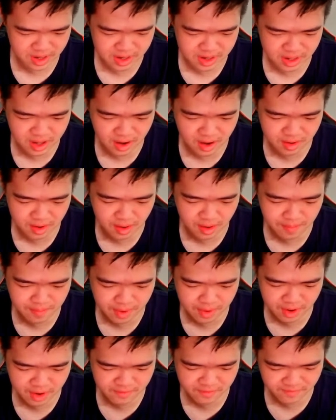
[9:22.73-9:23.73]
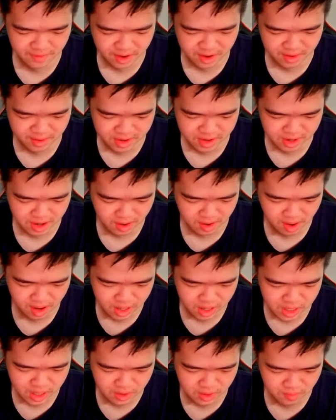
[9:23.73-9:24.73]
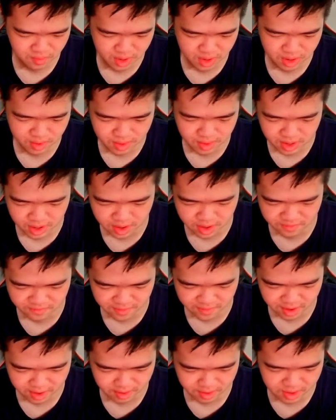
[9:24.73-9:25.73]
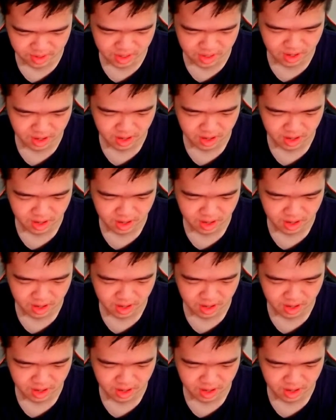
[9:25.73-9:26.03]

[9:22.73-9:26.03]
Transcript: They're they're pretty good figures. They're actually really really good figures.